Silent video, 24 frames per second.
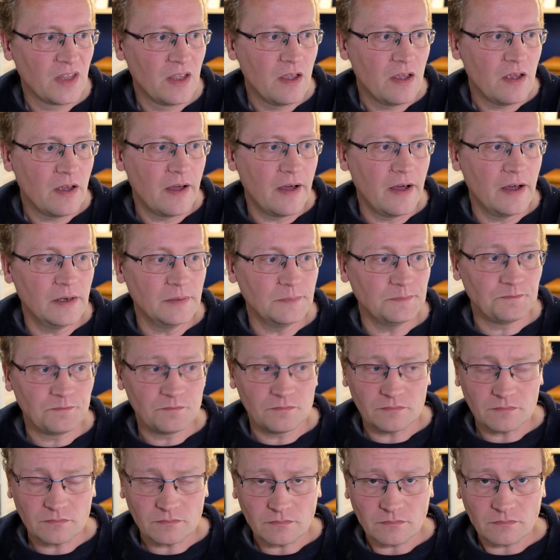
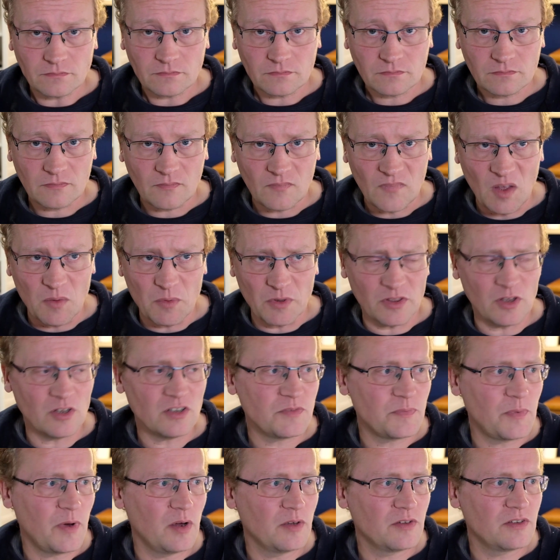But
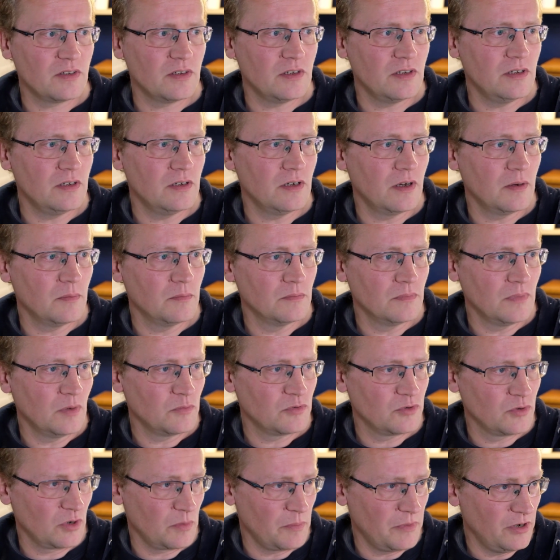that's probably, I'm
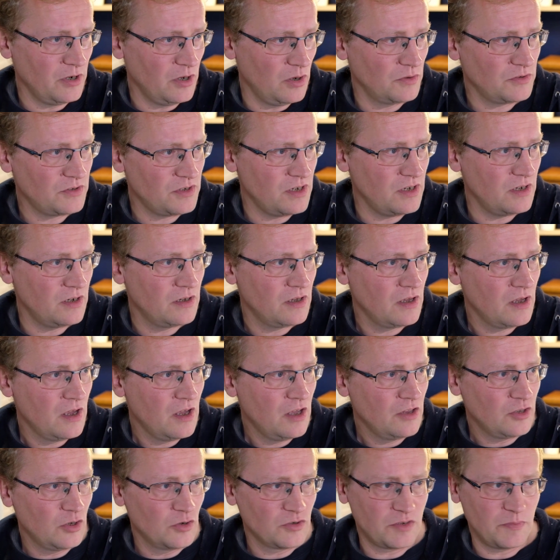just looking at my notes here.
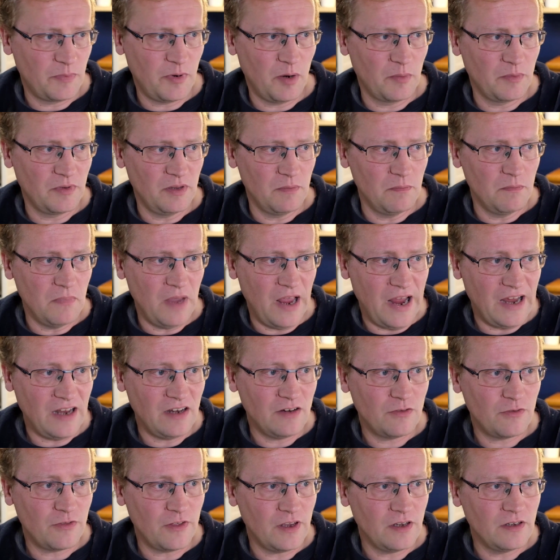Those are probably the
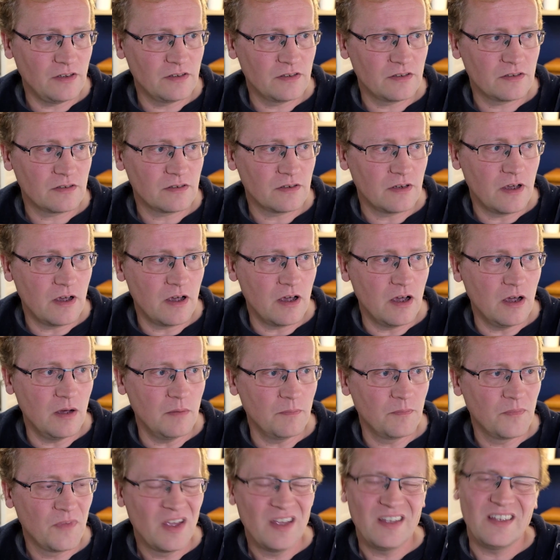main things.
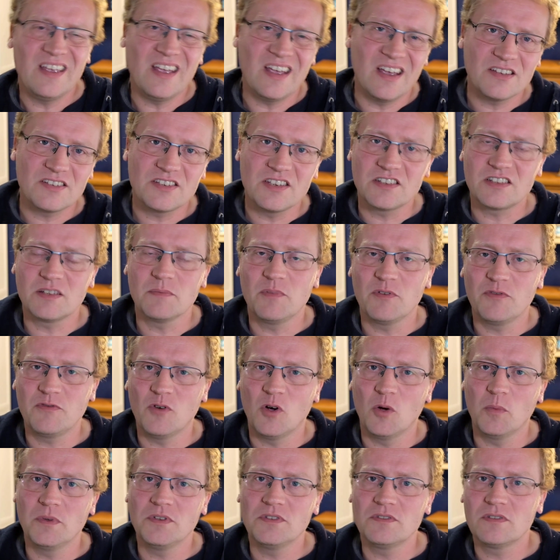System
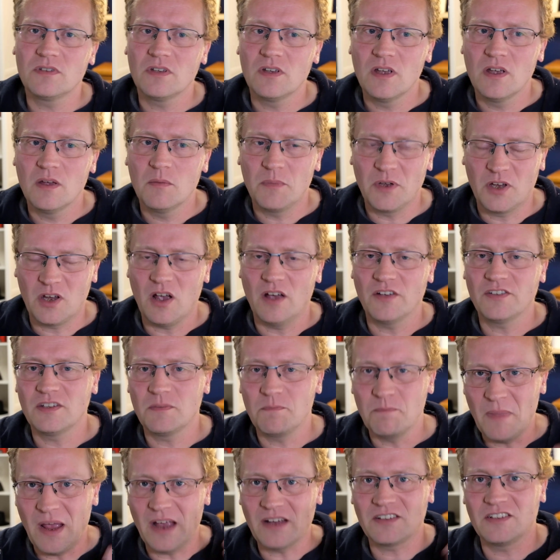performance, because it
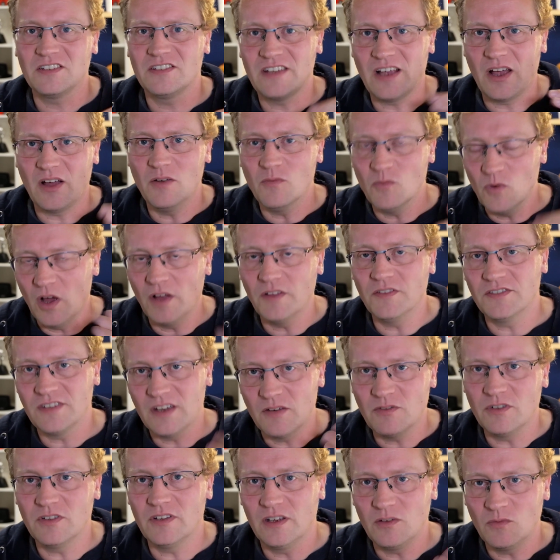maxes out, it runs
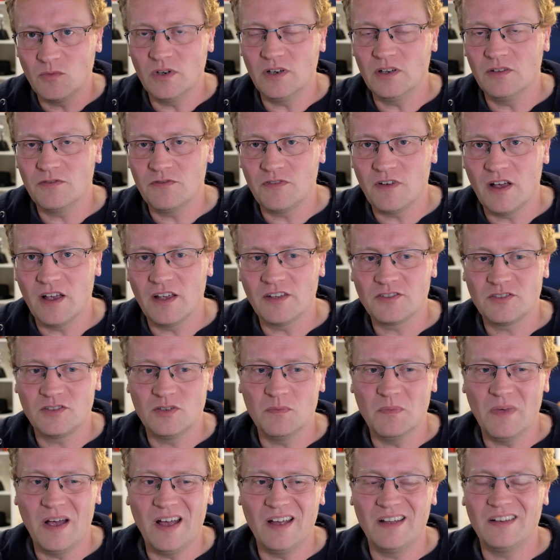everything really fast. You
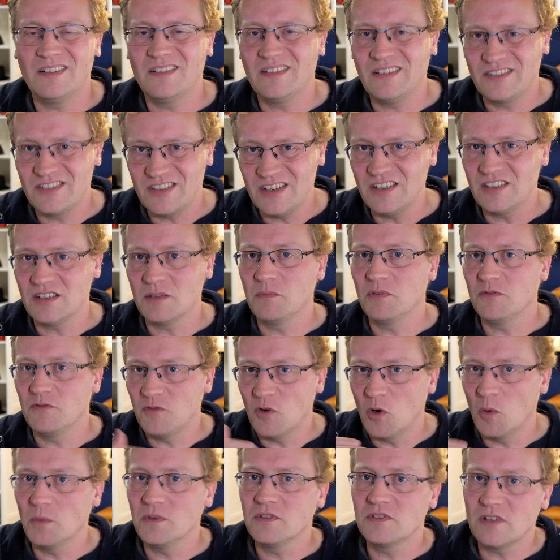might see some
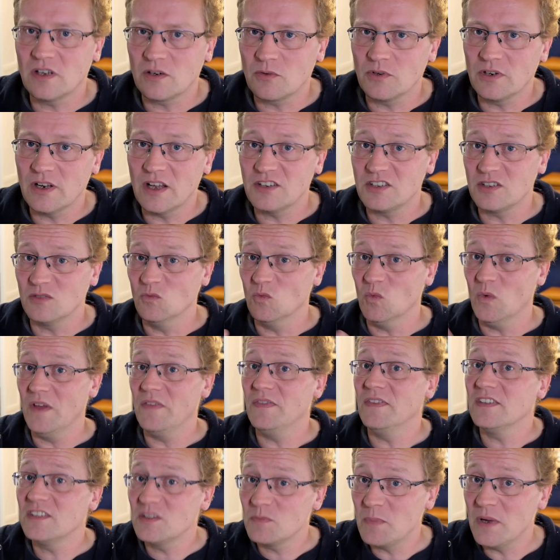performance degradation when
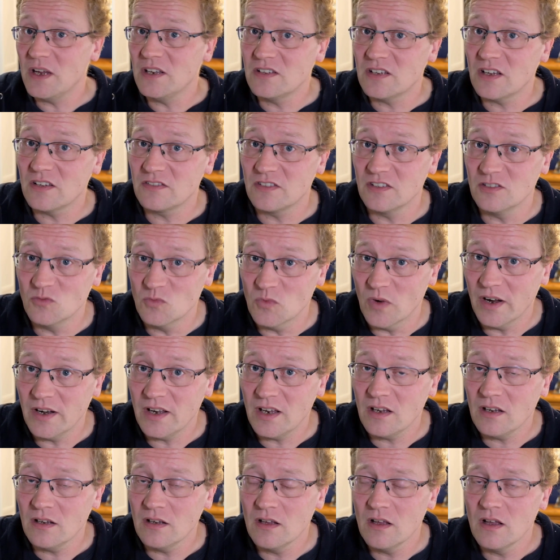the speed test is
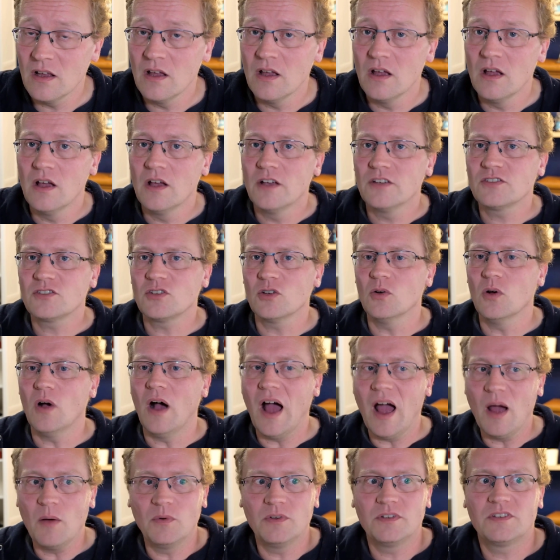running. So
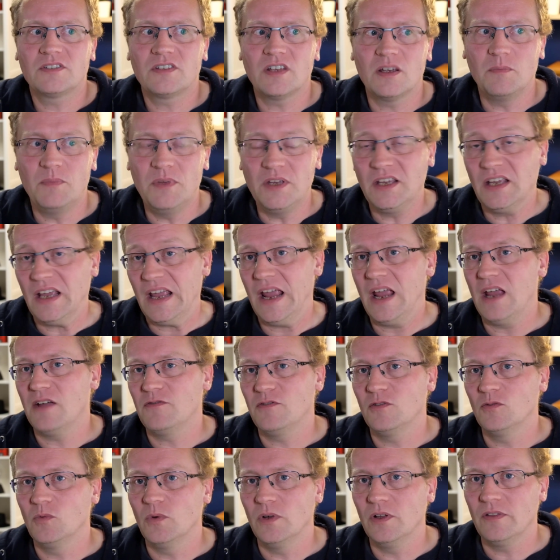I would say
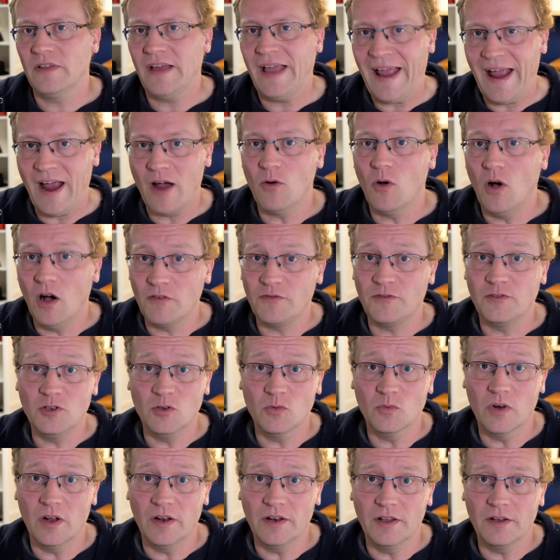careful with how often you
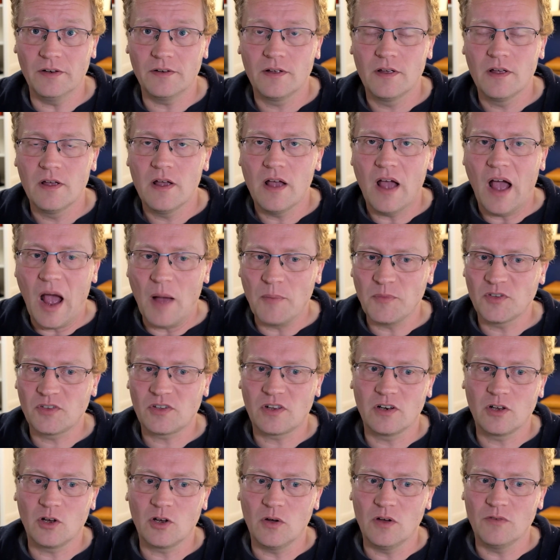run it. I'm just
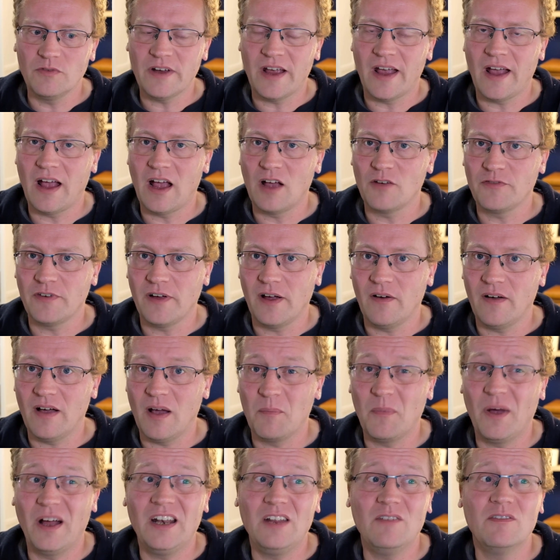going to go every half hour. I
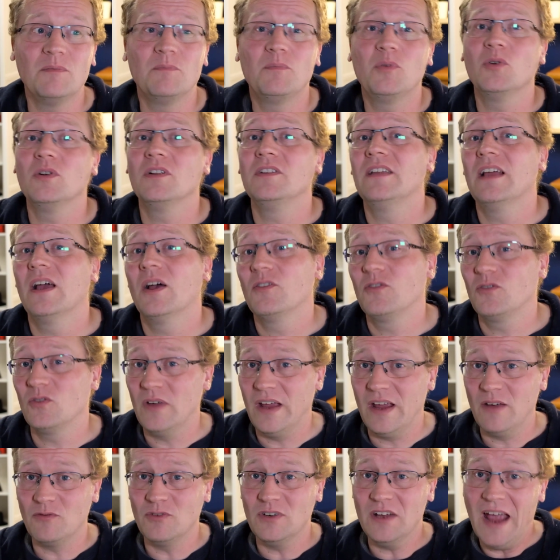might even put it down to
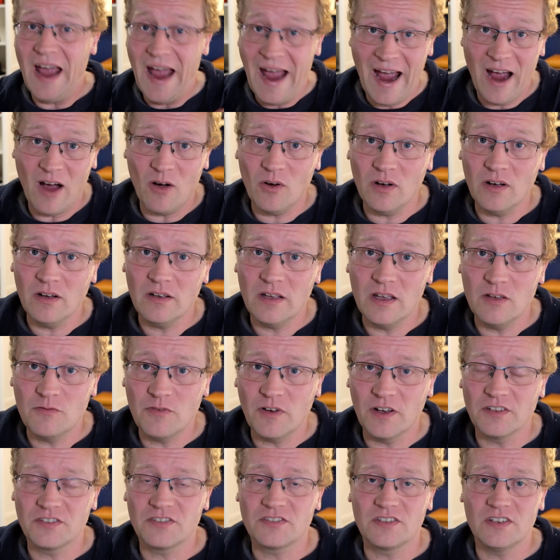every hour if
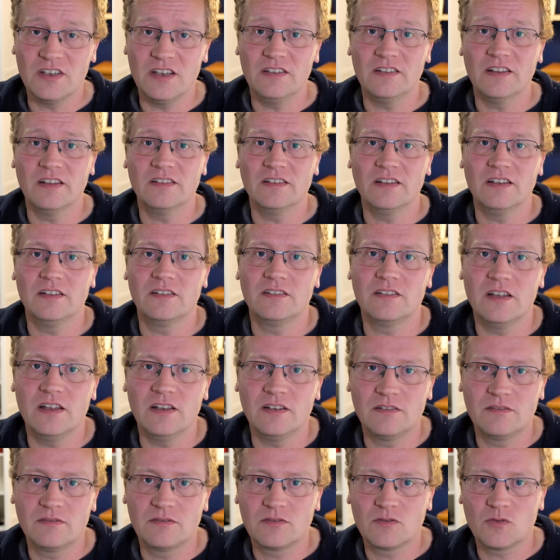I see that it
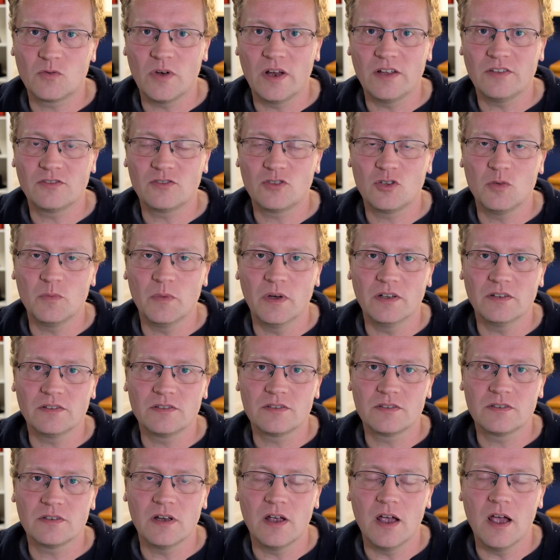creates too
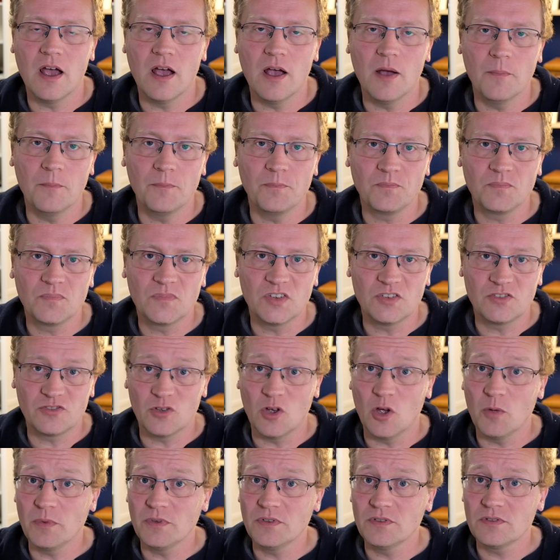much
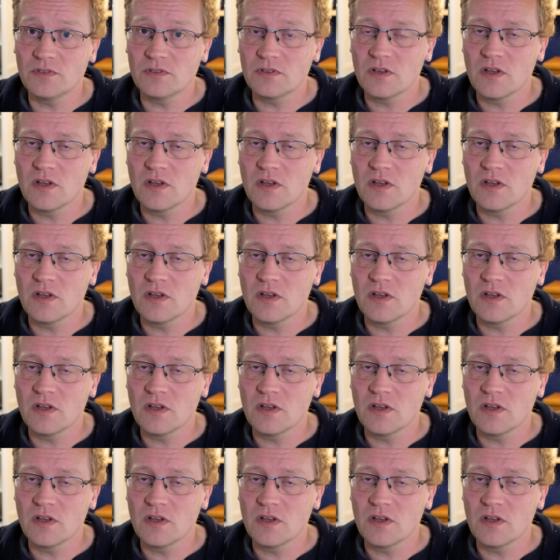disturbance.